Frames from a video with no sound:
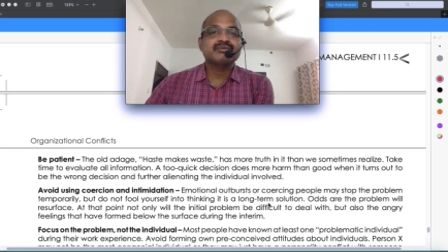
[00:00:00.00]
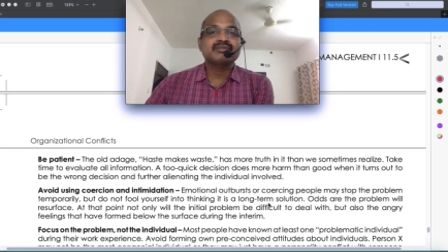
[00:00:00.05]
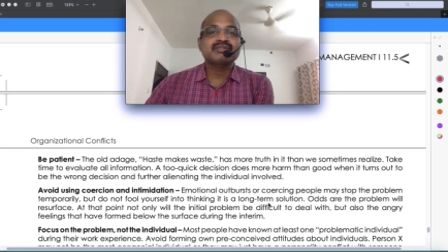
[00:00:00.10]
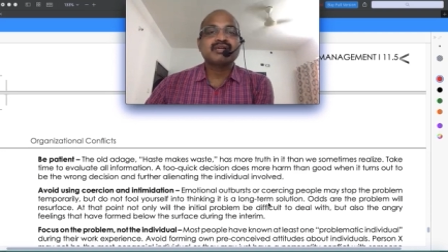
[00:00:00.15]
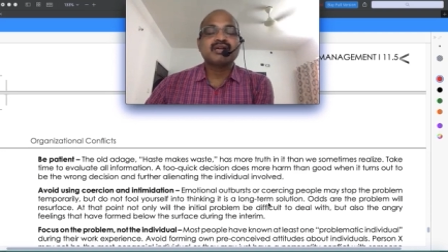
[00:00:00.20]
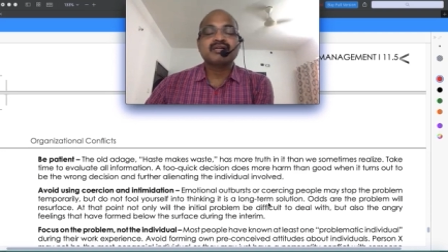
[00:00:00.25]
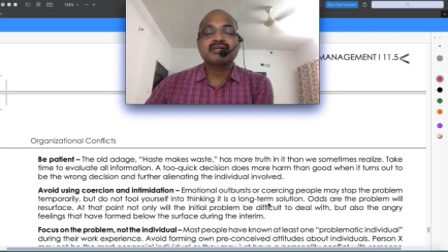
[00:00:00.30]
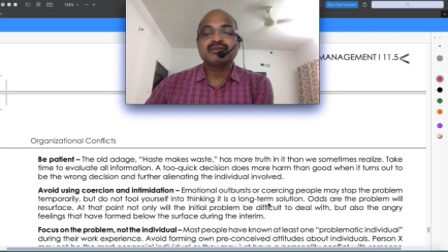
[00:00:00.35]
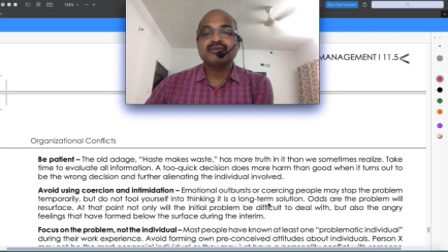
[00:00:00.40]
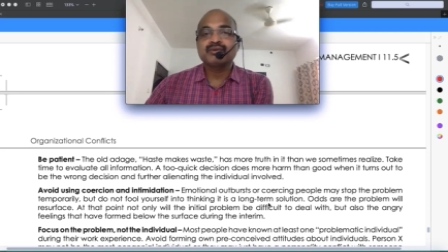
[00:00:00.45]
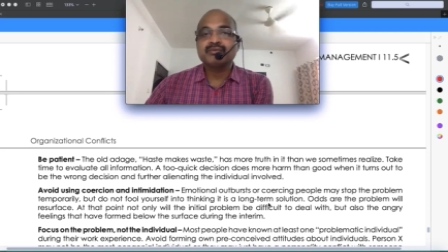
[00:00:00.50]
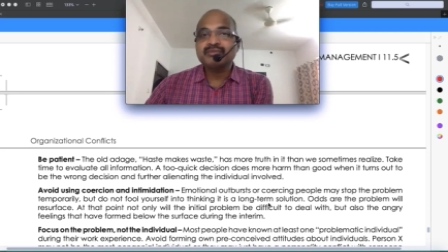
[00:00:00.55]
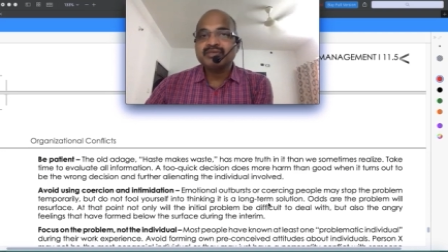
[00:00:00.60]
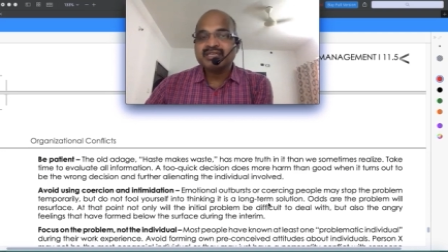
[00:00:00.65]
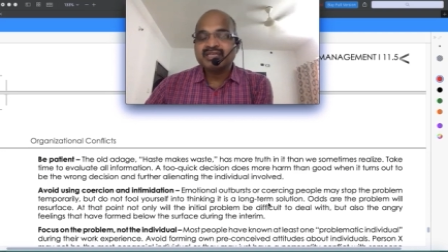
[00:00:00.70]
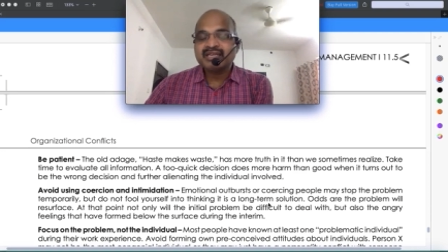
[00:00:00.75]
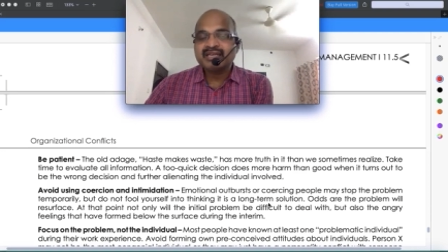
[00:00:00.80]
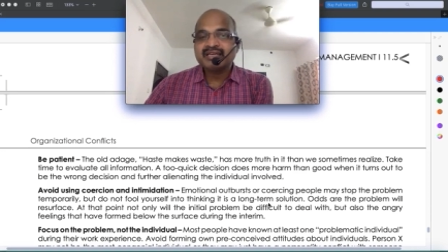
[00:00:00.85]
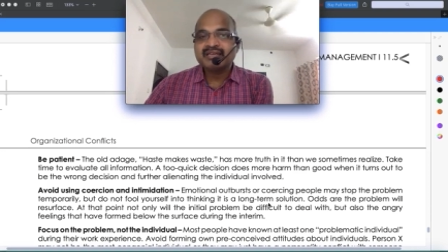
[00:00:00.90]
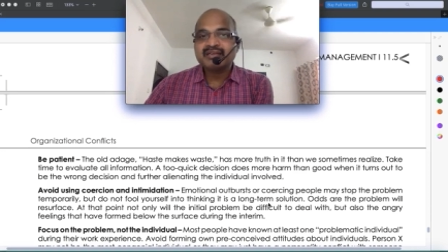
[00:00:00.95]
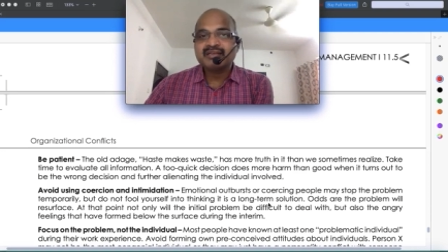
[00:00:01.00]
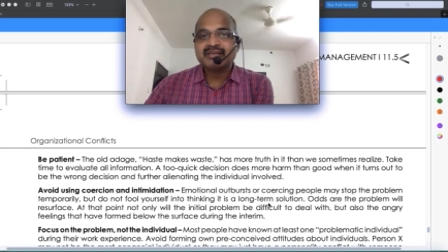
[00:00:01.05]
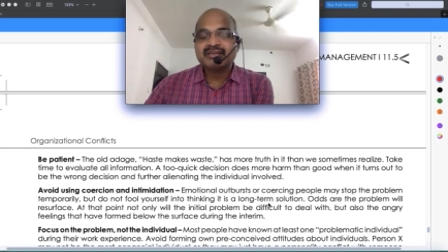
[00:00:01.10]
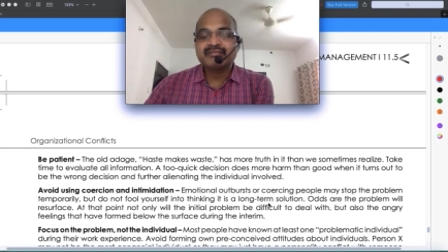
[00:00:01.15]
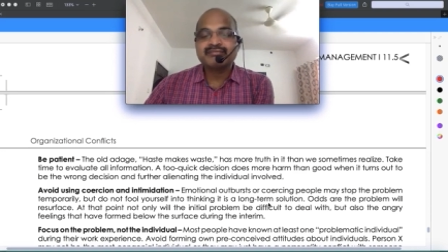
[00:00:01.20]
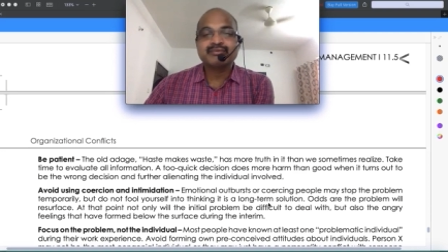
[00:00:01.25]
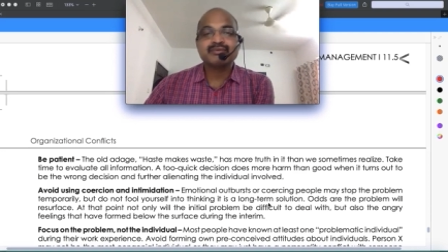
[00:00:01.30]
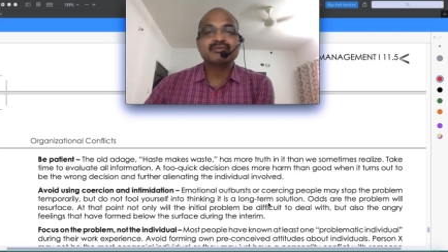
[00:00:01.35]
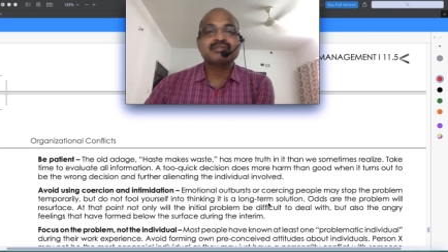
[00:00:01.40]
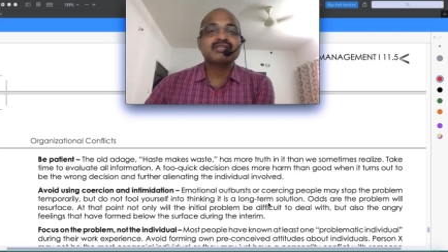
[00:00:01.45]
start humiliating
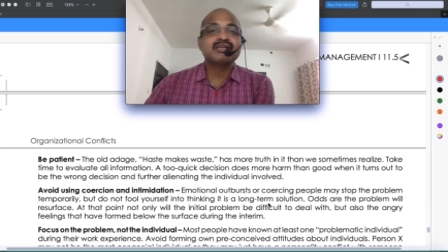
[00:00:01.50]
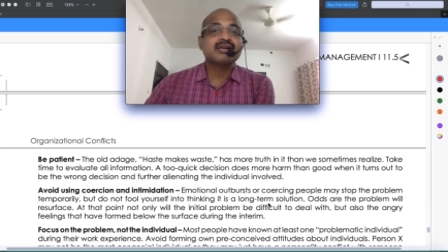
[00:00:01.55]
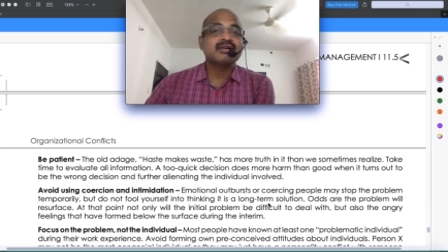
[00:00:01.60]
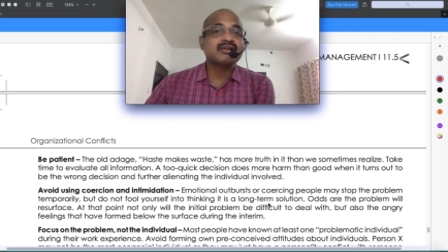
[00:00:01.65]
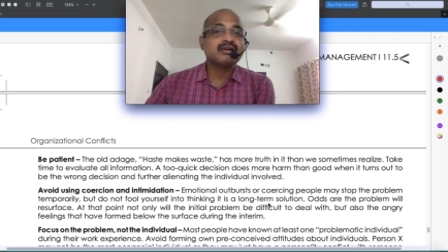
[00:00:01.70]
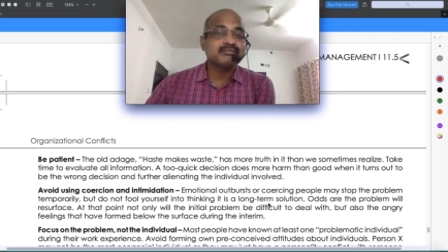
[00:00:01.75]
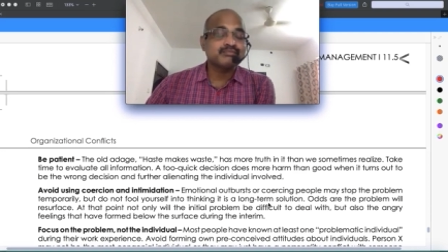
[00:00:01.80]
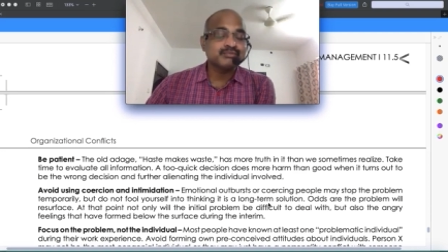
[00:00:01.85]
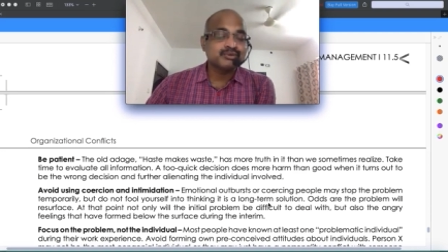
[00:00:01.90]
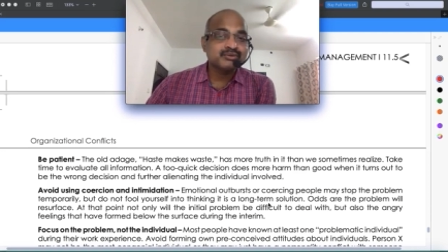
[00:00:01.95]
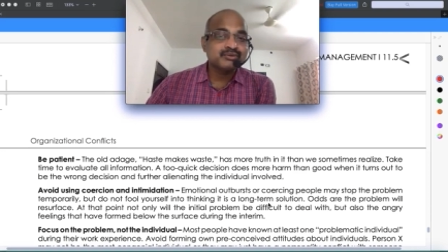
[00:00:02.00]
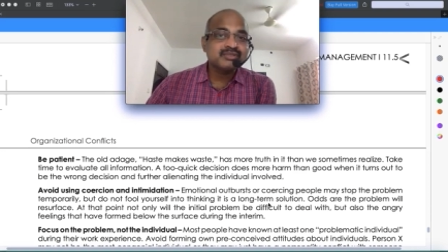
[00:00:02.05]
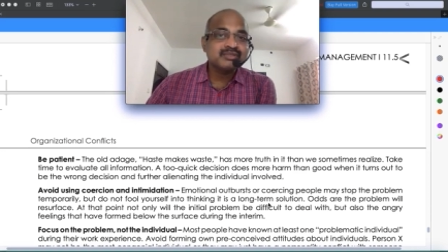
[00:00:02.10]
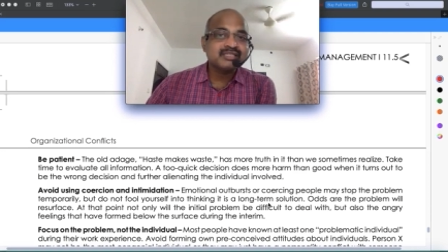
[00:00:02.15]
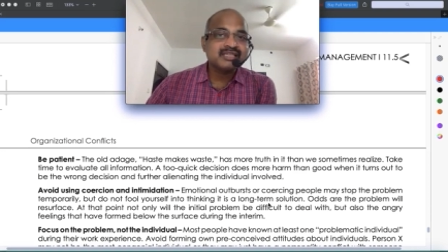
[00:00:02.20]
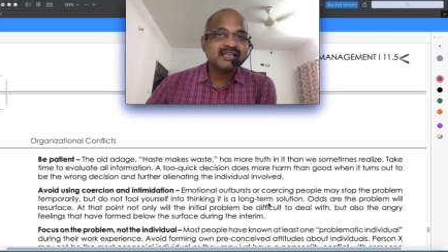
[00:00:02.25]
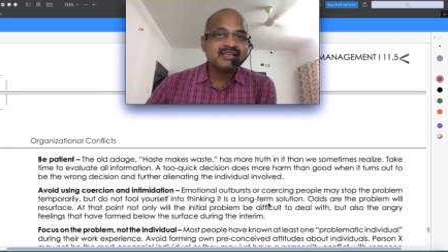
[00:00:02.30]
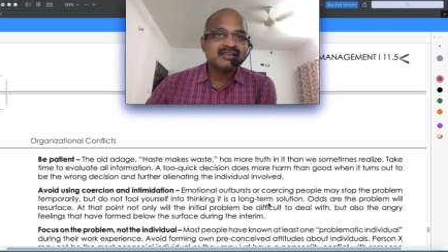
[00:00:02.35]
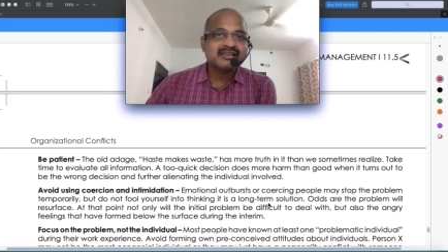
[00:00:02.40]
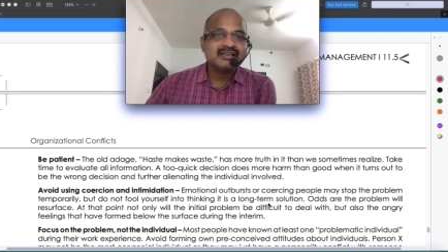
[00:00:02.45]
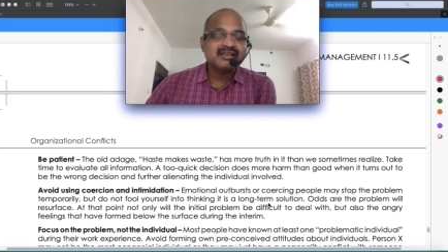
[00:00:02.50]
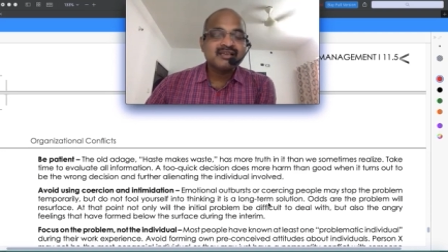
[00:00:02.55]
if you start abusing